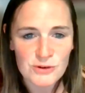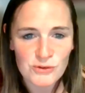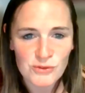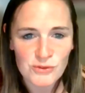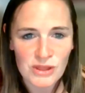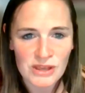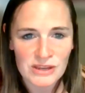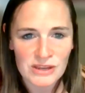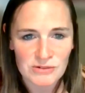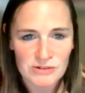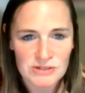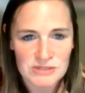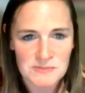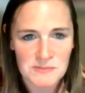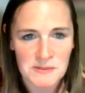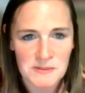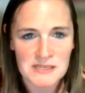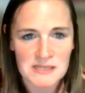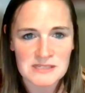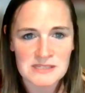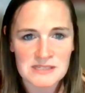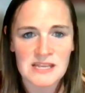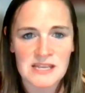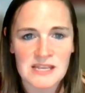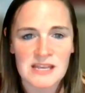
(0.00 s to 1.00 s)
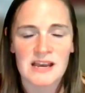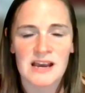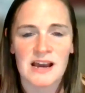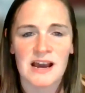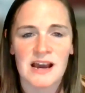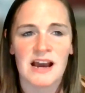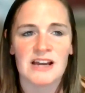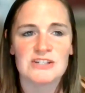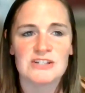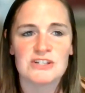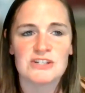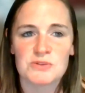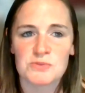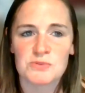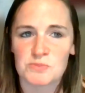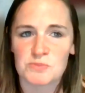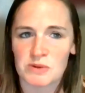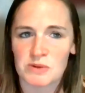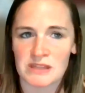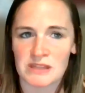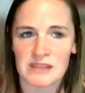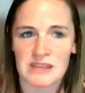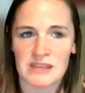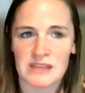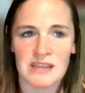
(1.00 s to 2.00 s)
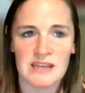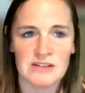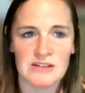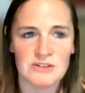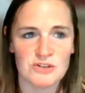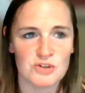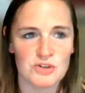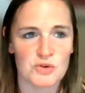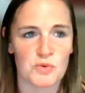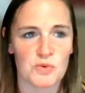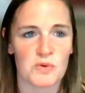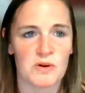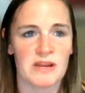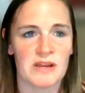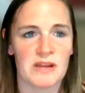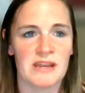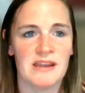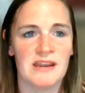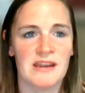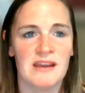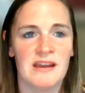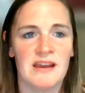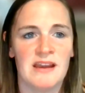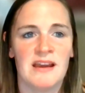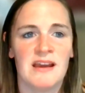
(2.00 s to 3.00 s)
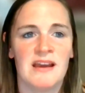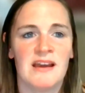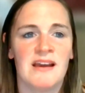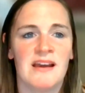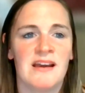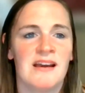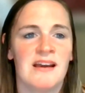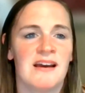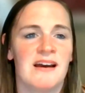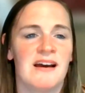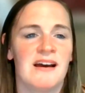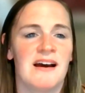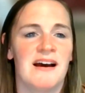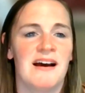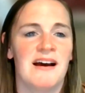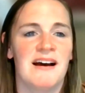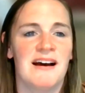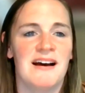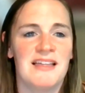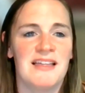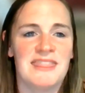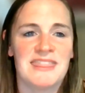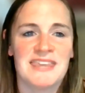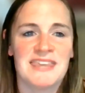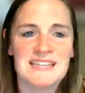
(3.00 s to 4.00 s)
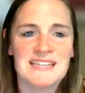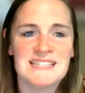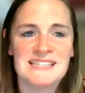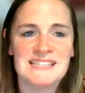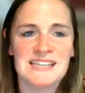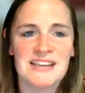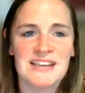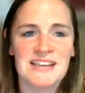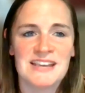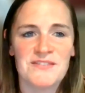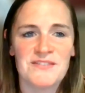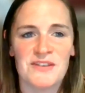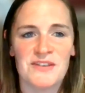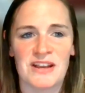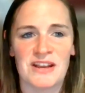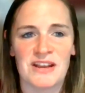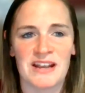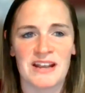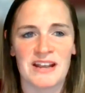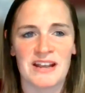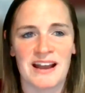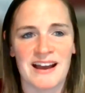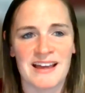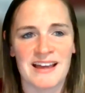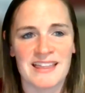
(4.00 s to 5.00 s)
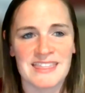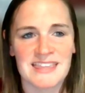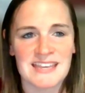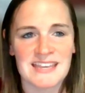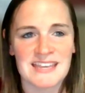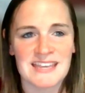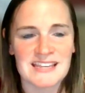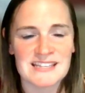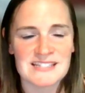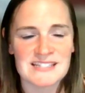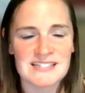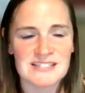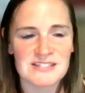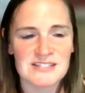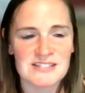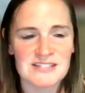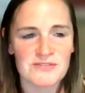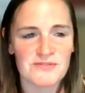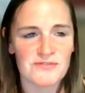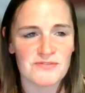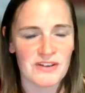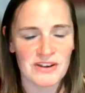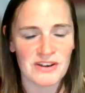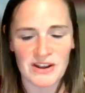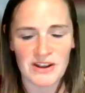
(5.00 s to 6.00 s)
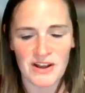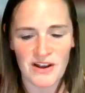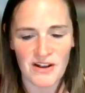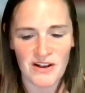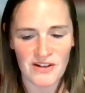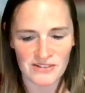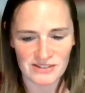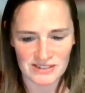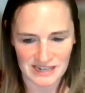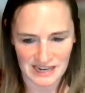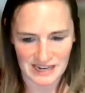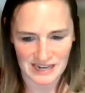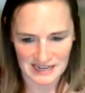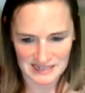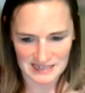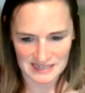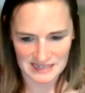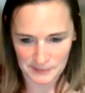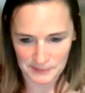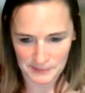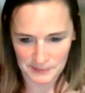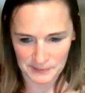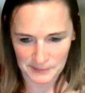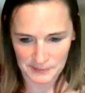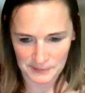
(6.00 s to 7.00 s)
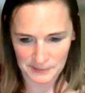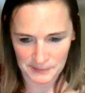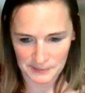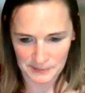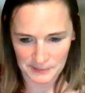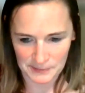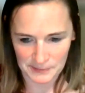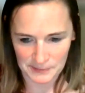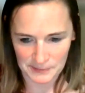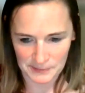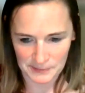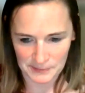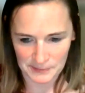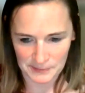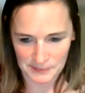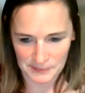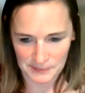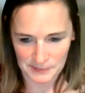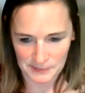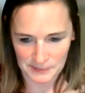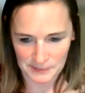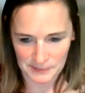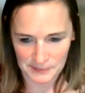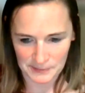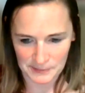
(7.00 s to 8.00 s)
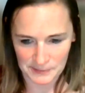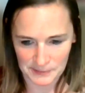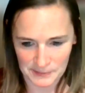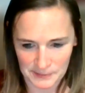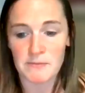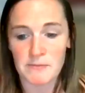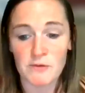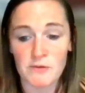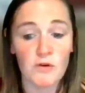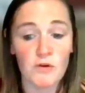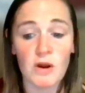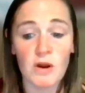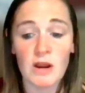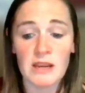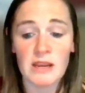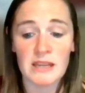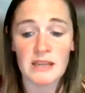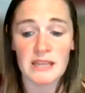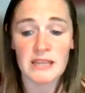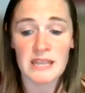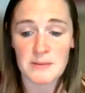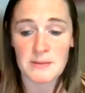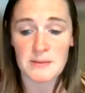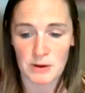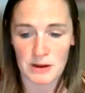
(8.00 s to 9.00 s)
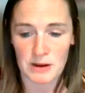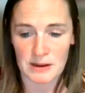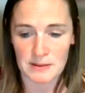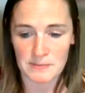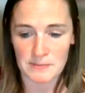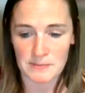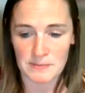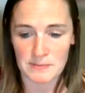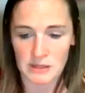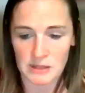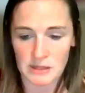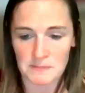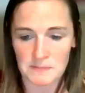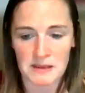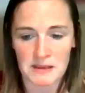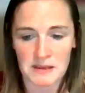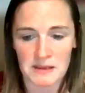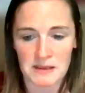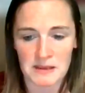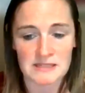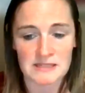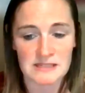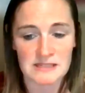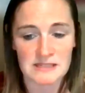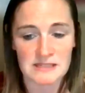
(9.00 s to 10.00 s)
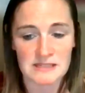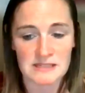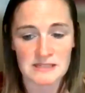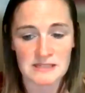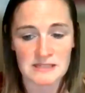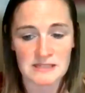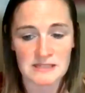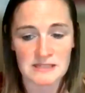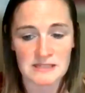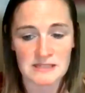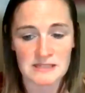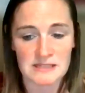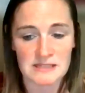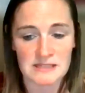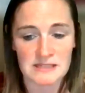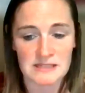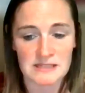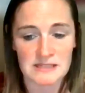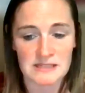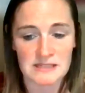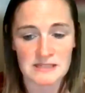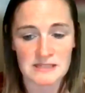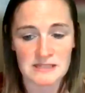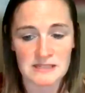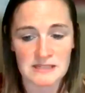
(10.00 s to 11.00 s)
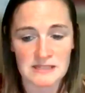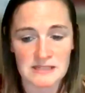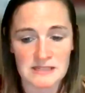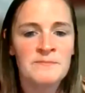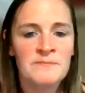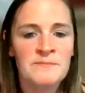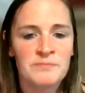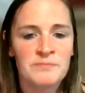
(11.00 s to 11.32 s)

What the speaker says: It's not that I don't like Christmas. I just really enjoy Thanksgiving. I think it's a fun holiday. So, okay, before I keep rambling, because I feel like I'm rambling.